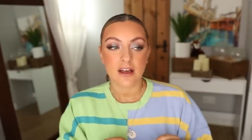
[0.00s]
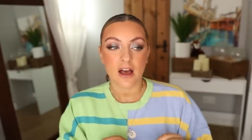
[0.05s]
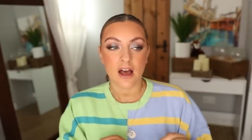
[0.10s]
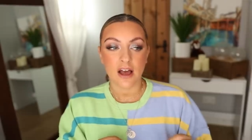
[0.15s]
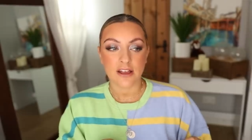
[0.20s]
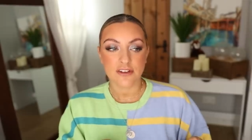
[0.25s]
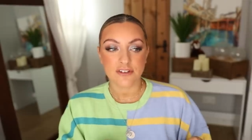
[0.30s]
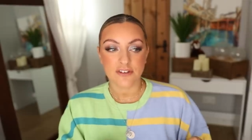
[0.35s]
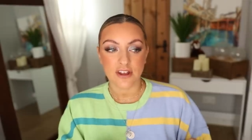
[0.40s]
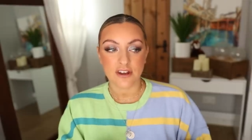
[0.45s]

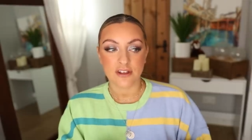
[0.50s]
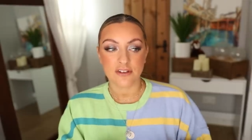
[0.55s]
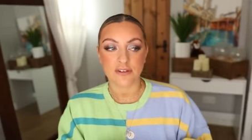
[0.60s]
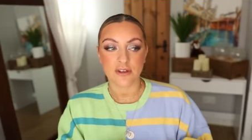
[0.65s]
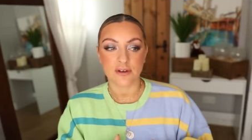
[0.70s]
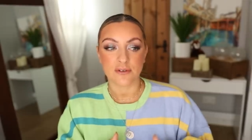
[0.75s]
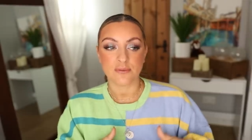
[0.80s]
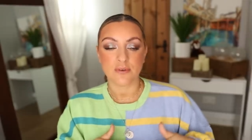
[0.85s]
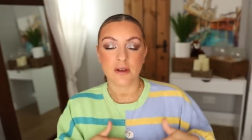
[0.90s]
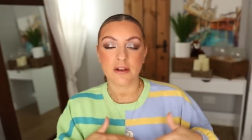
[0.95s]
eyeshadows
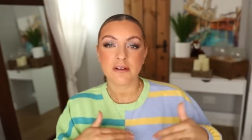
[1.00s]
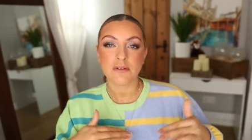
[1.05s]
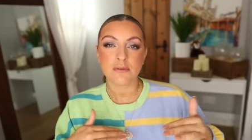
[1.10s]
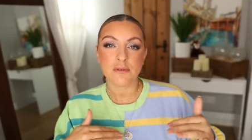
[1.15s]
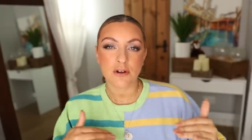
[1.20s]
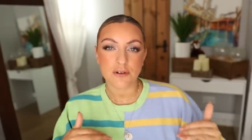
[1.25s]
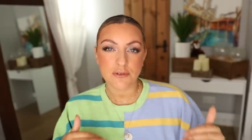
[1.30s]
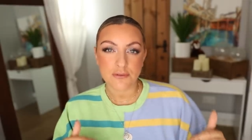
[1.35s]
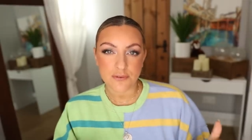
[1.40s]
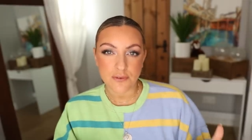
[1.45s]
are very
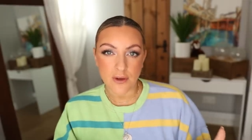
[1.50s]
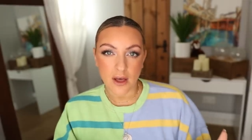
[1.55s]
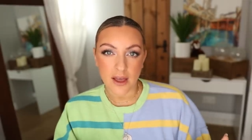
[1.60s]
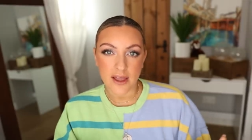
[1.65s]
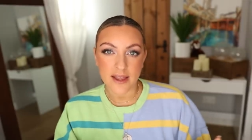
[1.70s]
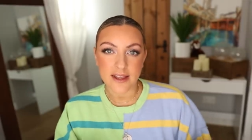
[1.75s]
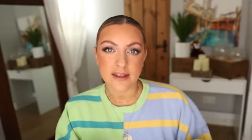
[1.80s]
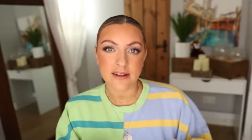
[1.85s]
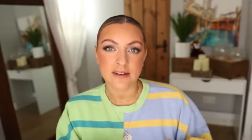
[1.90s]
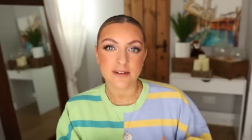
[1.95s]

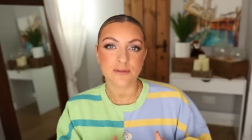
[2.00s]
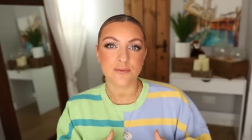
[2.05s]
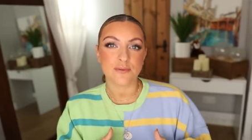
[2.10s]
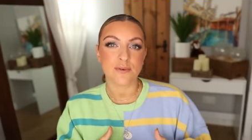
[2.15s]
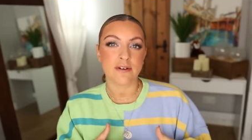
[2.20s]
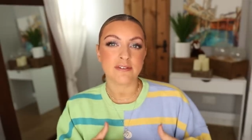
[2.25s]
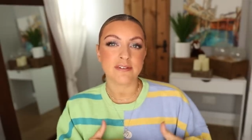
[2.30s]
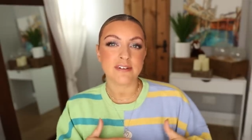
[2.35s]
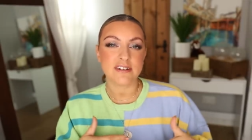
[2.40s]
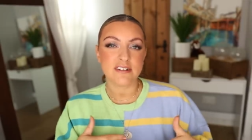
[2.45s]
refined,
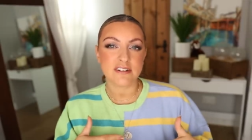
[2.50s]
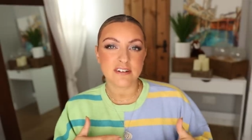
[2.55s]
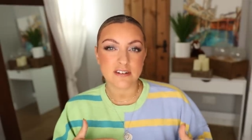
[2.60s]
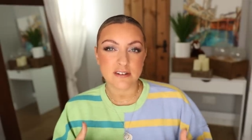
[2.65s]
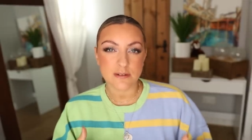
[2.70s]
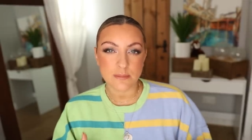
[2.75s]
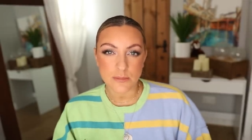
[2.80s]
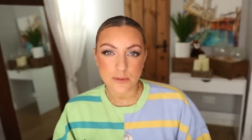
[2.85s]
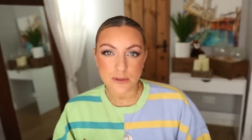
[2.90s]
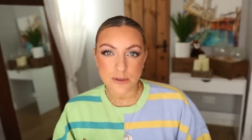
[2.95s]
very
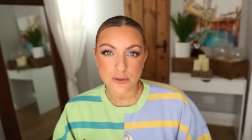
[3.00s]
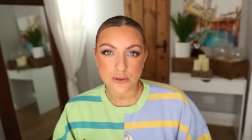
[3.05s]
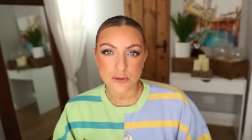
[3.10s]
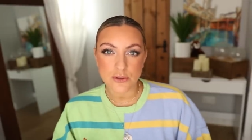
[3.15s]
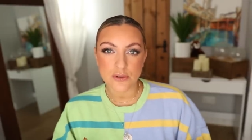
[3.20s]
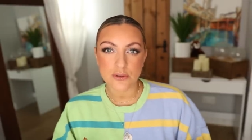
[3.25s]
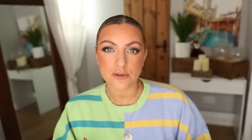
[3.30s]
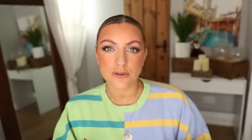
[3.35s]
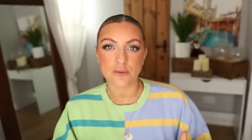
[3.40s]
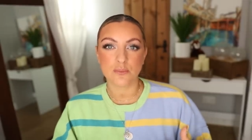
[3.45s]

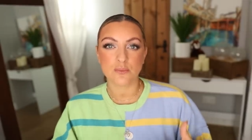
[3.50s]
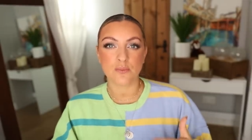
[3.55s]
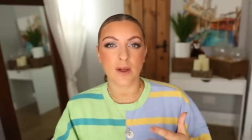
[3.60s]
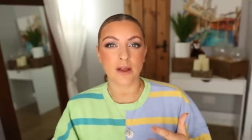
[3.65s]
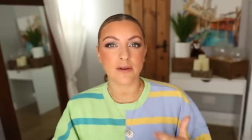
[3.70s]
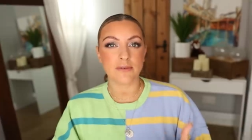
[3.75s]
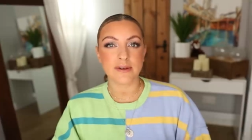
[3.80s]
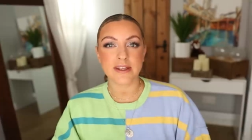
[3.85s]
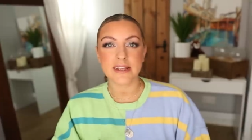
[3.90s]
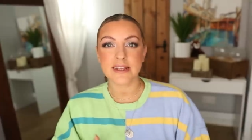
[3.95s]
smooth,
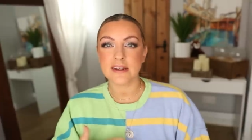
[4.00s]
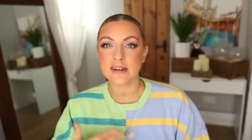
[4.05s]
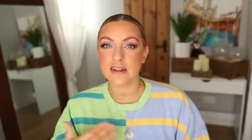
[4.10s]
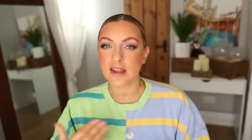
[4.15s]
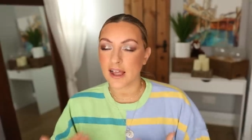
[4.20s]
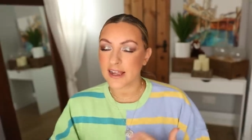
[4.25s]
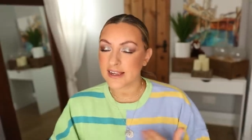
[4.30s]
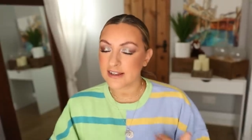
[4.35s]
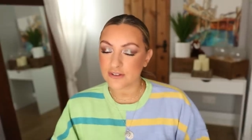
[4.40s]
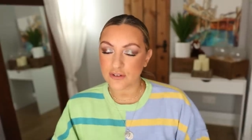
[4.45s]
very
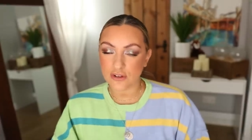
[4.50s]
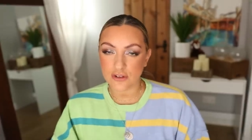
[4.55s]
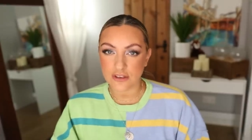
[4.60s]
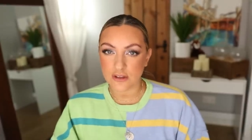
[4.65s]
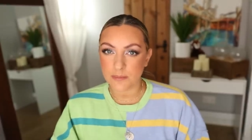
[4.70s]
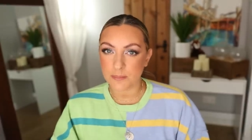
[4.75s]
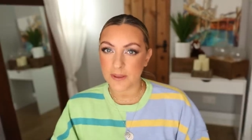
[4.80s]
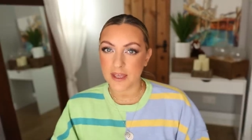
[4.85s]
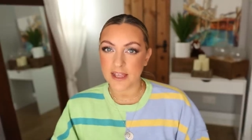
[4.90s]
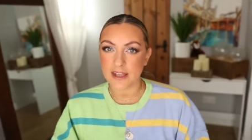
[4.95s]
light on
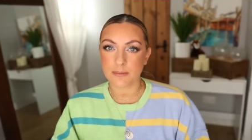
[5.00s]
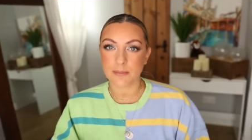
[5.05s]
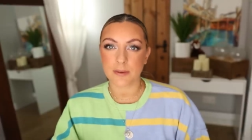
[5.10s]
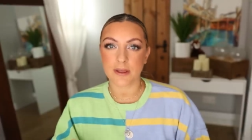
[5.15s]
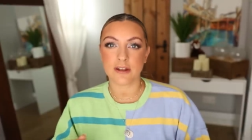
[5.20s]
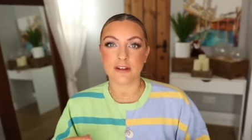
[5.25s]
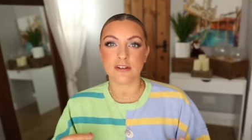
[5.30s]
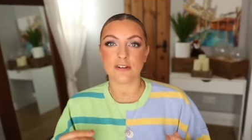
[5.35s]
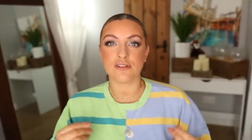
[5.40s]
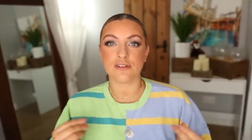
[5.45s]
the
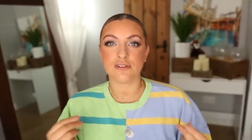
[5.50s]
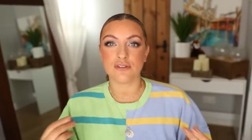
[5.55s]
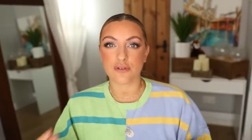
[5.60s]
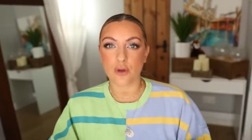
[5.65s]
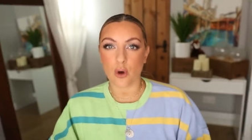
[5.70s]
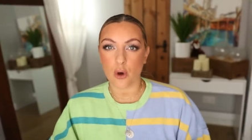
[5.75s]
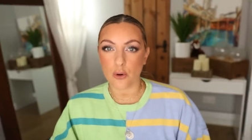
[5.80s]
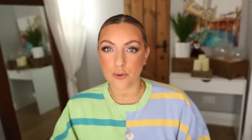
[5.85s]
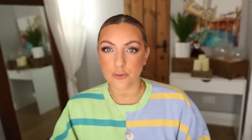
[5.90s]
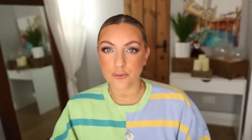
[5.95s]
pigment,
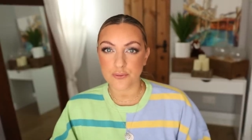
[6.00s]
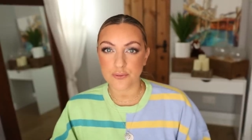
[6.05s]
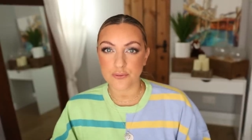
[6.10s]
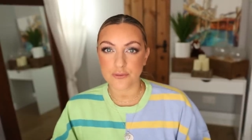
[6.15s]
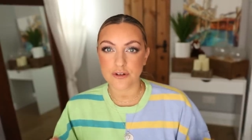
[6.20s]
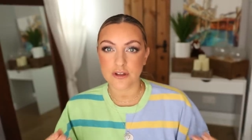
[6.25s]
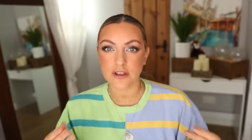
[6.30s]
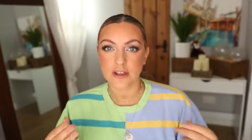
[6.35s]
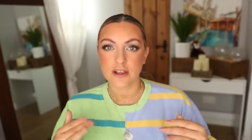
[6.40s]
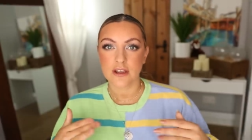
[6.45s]

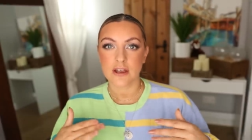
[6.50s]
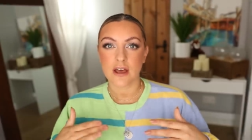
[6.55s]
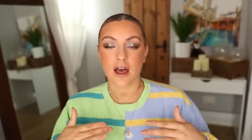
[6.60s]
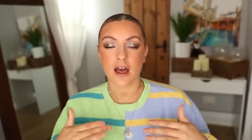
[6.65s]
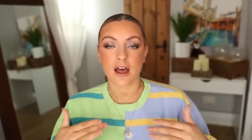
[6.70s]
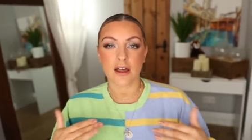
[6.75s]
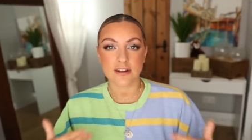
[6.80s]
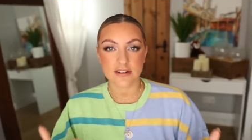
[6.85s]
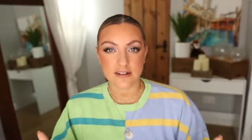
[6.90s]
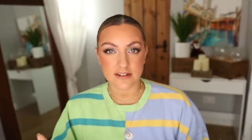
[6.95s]
soft,
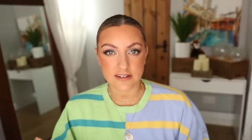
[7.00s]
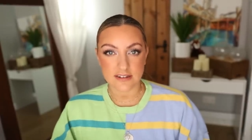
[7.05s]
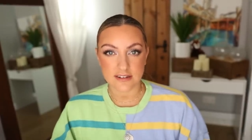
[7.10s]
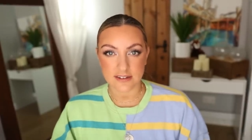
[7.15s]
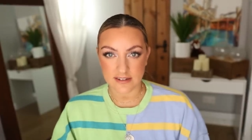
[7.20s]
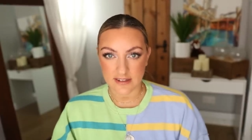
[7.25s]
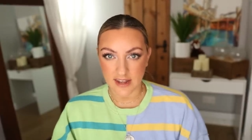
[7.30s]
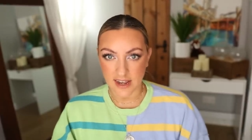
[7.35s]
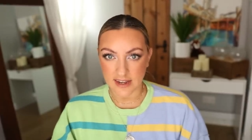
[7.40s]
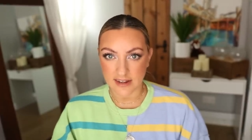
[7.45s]

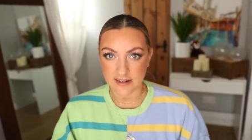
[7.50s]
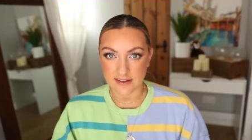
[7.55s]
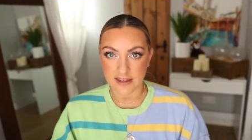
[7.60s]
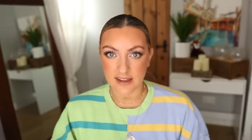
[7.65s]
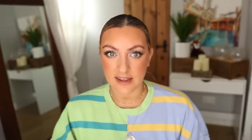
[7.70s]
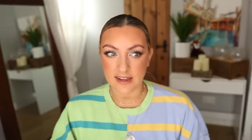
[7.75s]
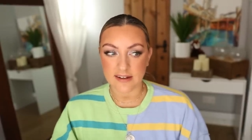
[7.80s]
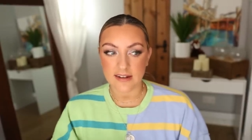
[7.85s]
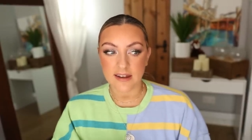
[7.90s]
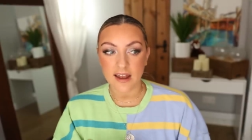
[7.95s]

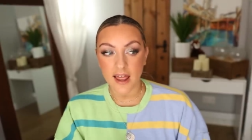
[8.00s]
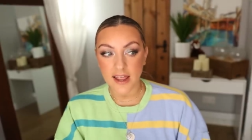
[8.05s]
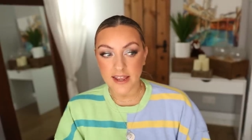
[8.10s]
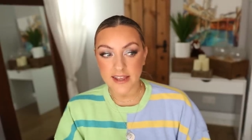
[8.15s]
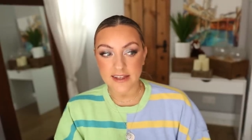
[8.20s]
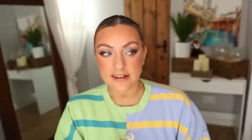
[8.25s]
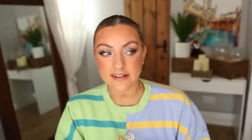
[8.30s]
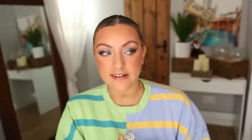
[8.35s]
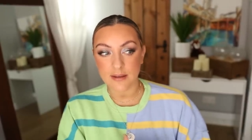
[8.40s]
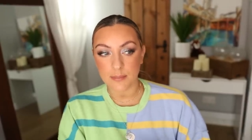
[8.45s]
understated,
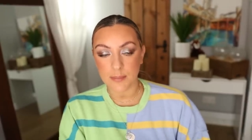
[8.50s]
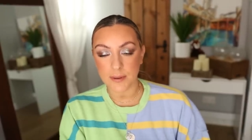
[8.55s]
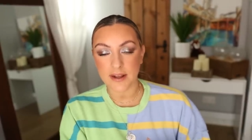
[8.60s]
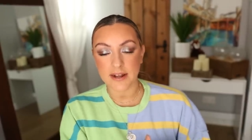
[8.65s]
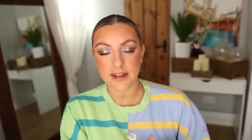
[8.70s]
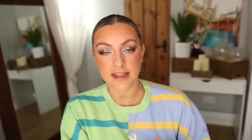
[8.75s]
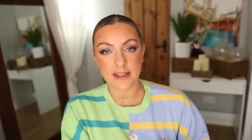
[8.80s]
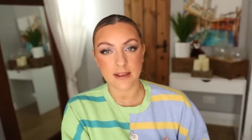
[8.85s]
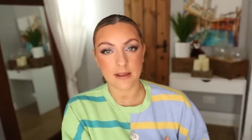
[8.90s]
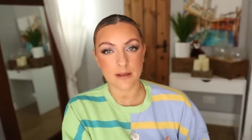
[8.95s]
like
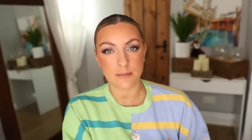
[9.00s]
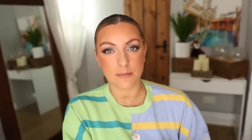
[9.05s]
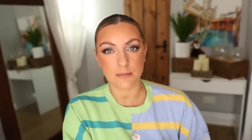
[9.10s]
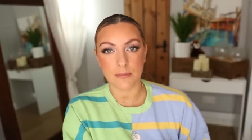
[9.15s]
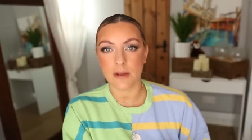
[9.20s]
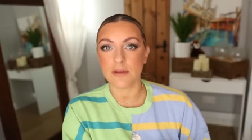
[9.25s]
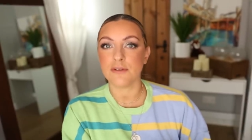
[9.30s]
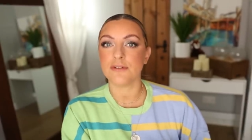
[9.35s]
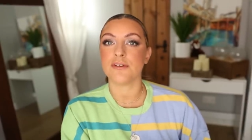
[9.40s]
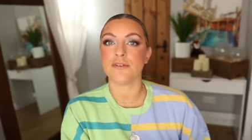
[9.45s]
typically
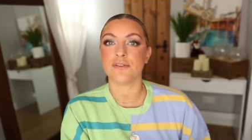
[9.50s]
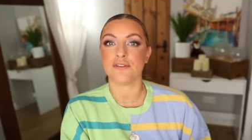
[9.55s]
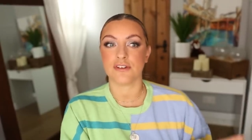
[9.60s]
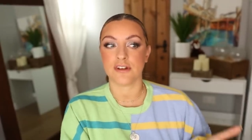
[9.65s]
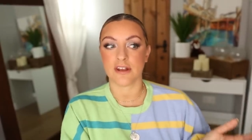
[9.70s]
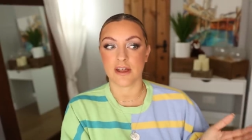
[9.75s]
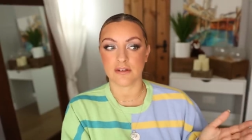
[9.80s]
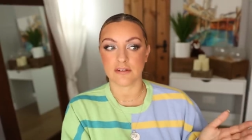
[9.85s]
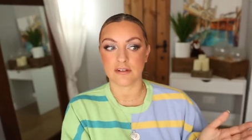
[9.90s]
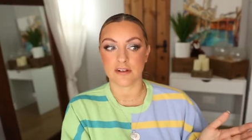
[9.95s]
most of
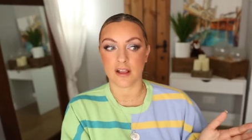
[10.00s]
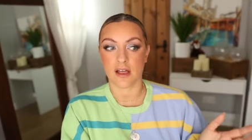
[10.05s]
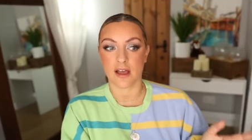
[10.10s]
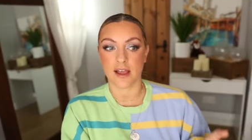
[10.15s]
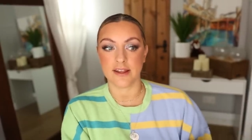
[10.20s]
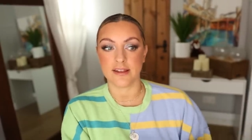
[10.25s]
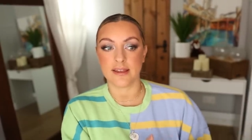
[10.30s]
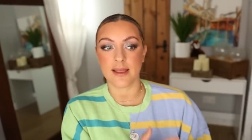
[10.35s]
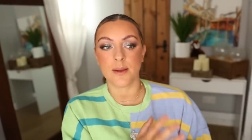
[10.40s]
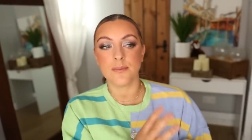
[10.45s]
Chanel's
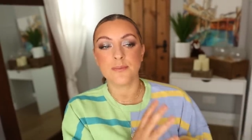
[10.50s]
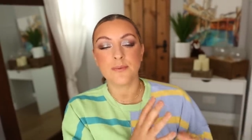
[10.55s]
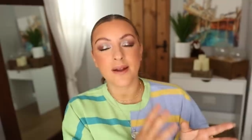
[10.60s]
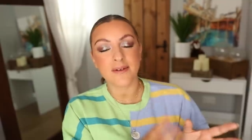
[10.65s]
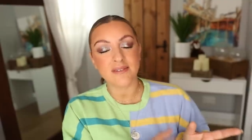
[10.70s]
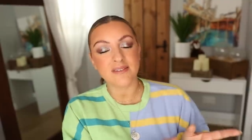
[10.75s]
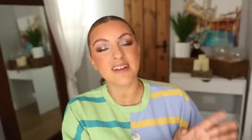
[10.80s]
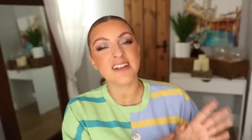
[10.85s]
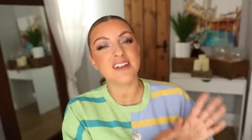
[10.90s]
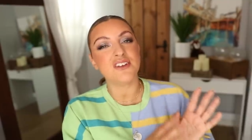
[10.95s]
line. They're
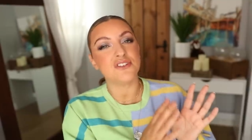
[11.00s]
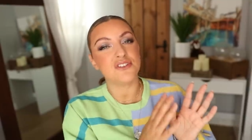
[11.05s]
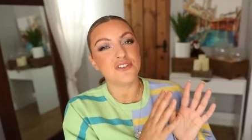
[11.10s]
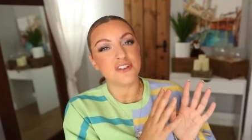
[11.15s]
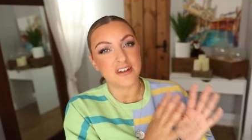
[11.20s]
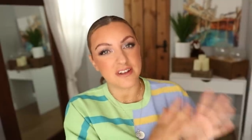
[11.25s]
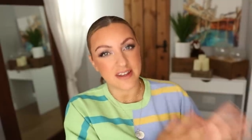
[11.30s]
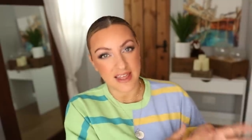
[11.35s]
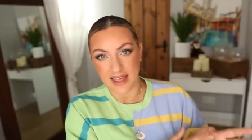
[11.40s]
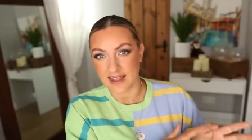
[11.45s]
very
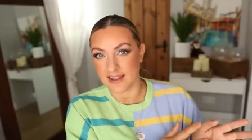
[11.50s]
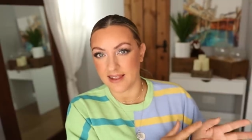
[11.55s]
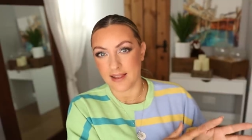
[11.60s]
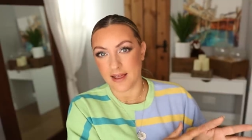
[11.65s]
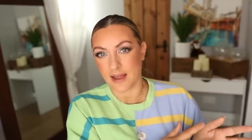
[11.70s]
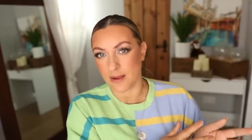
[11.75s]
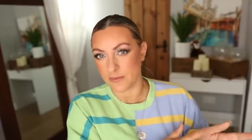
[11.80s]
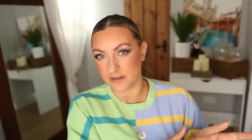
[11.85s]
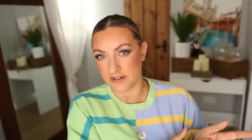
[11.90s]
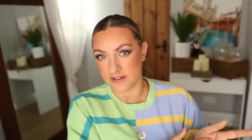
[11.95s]
Chanel,
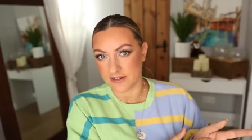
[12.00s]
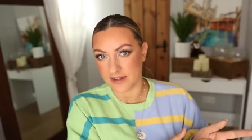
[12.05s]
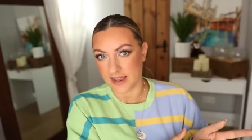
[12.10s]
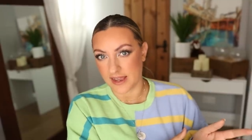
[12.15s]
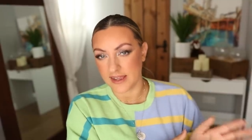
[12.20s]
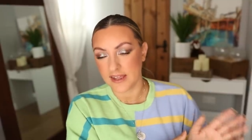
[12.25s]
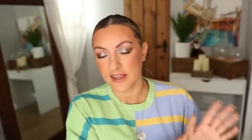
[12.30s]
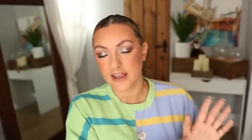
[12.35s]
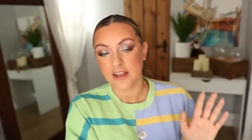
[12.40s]
I would say.